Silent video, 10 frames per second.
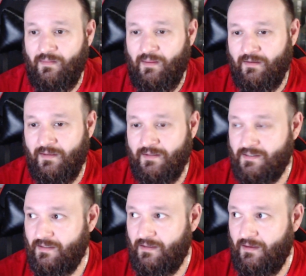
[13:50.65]
It
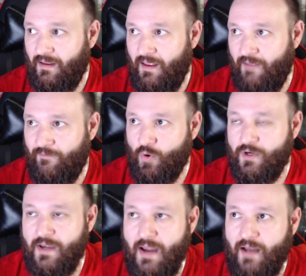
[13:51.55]
is, if you're
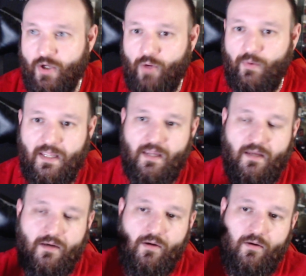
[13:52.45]
not going
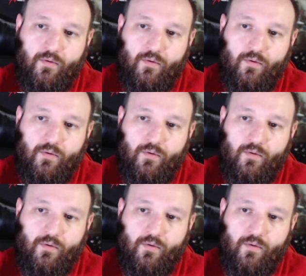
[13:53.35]
in